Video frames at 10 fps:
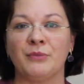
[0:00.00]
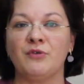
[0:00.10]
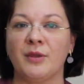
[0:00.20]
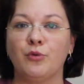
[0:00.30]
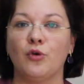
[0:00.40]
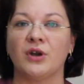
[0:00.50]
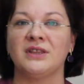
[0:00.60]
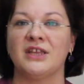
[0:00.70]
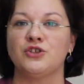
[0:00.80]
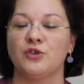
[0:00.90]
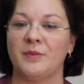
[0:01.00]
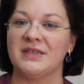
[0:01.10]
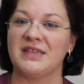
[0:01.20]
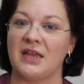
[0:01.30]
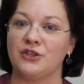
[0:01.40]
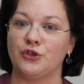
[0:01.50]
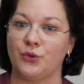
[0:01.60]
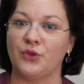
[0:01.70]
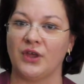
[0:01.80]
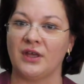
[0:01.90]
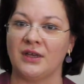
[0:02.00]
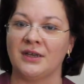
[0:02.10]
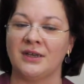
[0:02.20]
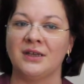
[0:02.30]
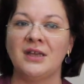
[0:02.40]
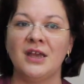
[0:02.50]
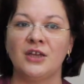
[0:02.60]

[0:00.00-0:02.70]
report that should be sent to the